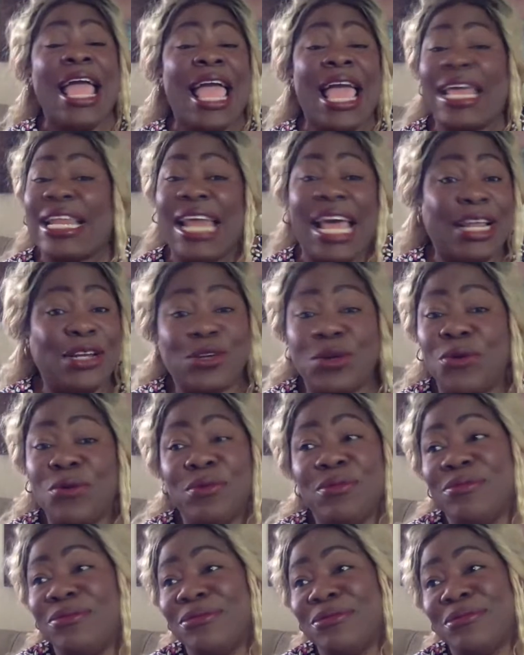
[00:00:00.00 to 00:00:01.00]
And I
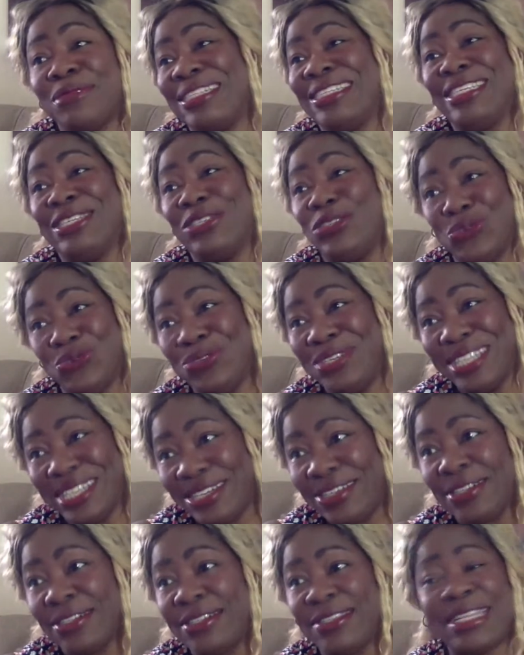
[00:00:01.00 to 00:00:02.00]
don't really do
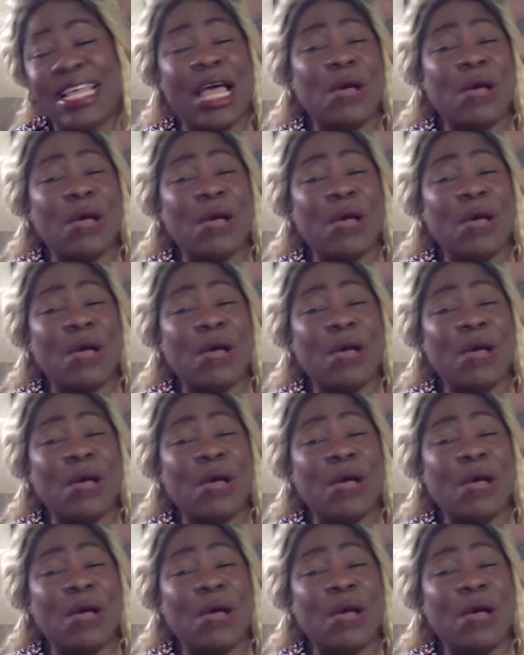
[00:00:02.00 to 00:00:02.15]
needles.